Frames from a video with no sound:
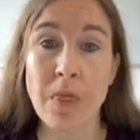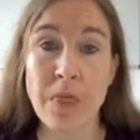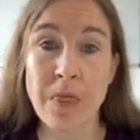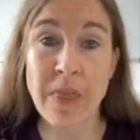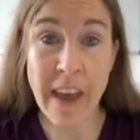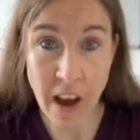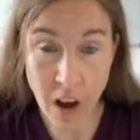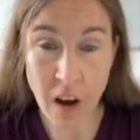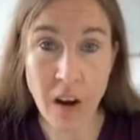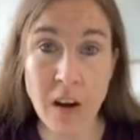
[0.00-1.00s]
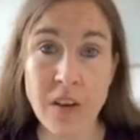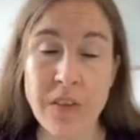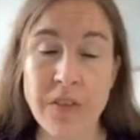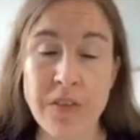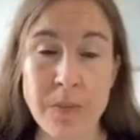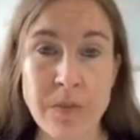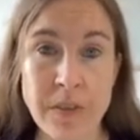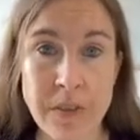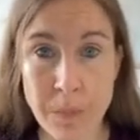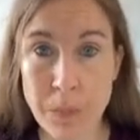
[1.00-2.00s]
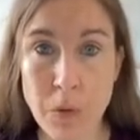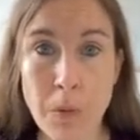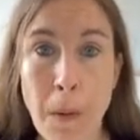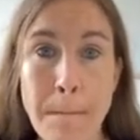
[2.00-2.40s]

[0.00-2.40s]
there are some simple